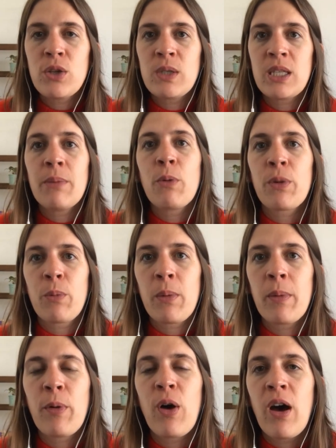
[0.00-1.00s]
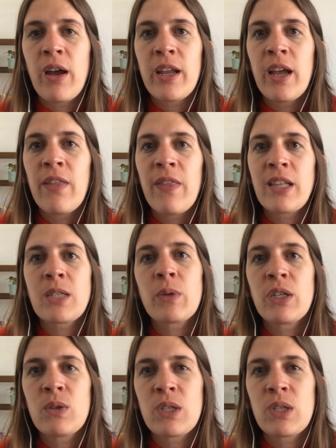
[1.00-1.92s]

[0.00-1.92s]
you see more and more people on it, and that's when you